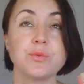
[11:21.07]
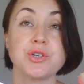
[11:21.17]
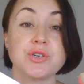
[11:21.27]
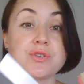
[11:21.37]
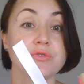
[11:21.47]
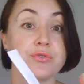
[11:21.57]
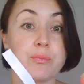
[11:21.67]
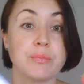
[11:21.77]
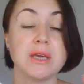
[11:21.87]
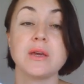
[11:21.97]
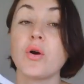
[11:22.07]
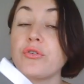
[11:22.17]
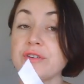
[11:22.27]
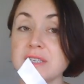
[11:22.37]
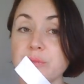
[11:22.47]
which is for me
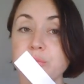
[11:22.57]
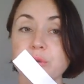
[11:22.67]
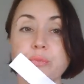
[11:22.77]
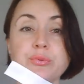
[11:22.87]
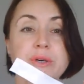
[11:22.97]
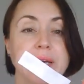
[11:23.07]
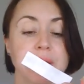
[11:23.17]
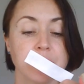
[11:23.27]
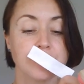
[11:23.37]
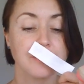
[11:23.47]
office appropriate,